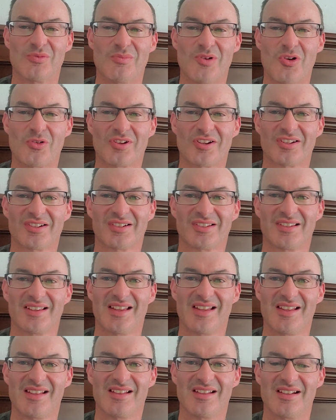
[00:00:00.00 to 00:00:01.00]
motor,
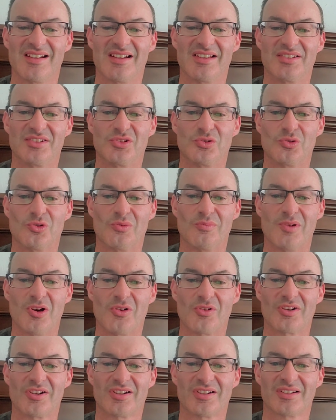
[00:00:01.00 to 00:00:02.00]
a dual
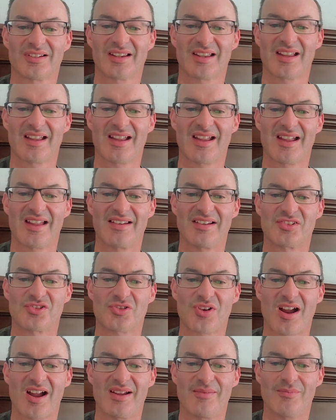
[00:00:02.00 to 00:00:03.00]
motor, and a
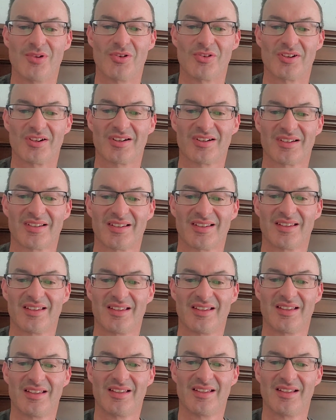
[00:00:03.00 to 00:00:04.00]
tri-motor.
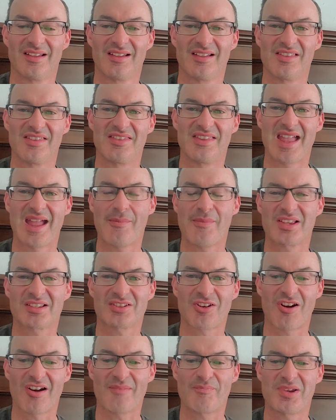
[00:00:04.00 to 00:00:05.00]
The
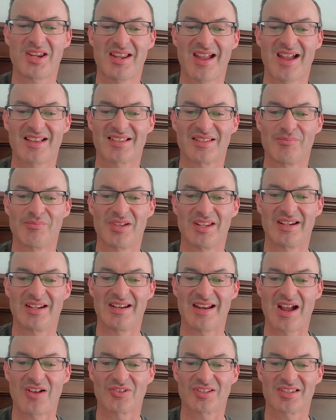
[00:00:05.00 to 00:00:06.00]
MSRP hasn't been
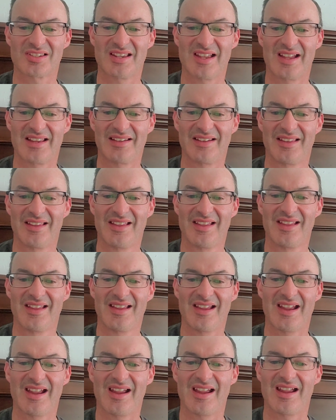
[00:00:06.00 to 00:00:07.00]
announced yet,
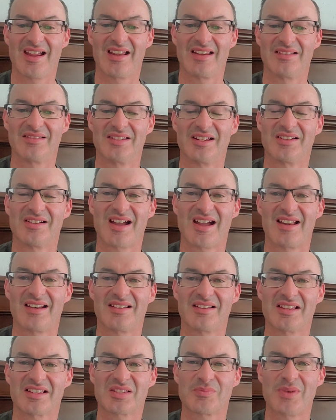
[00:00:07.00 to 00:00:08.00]
and they're
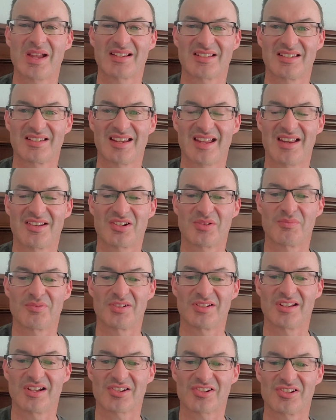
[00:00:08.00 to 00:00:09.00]
not expected to enter
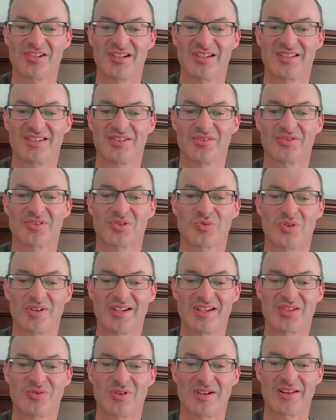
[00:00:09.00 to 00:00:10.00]
production until
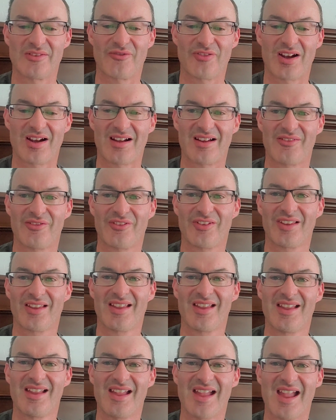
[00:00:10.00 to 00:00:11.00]
2025.
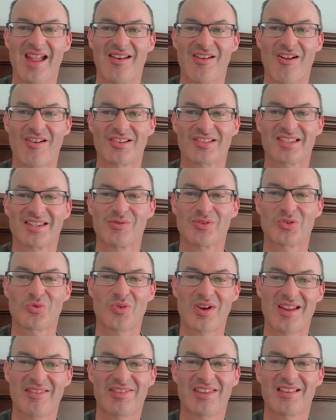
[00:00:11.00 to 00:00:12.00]
And honestly, with the
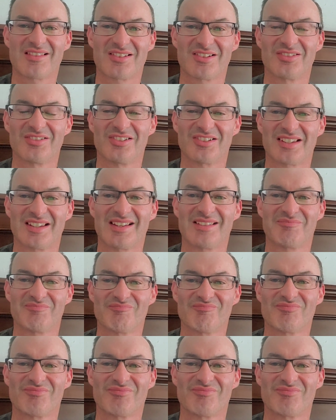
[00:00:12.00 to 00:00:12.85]
way things are looking,